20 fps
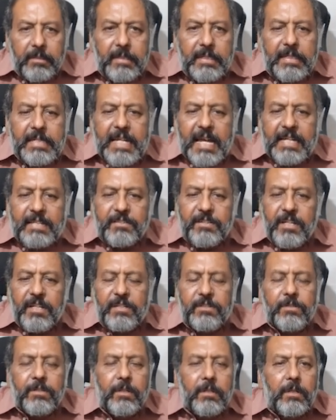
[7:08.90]
Next
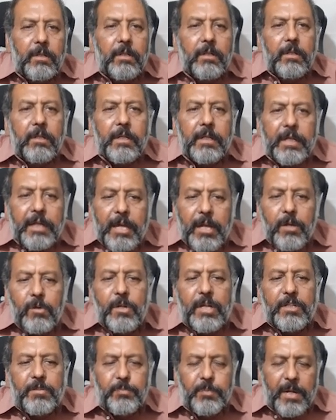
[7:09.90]
is
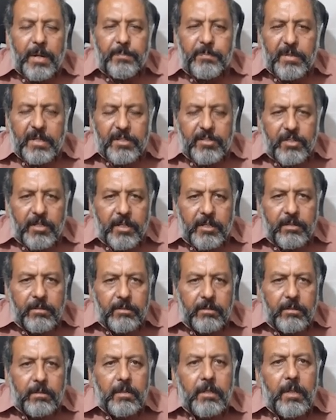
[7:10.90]
KOH preparation,
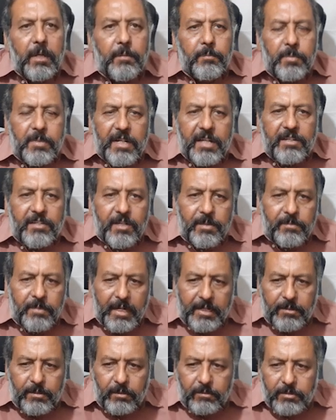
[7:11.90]
potassium
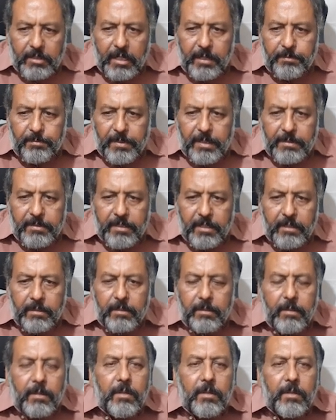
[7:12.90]
hydroxide preparation.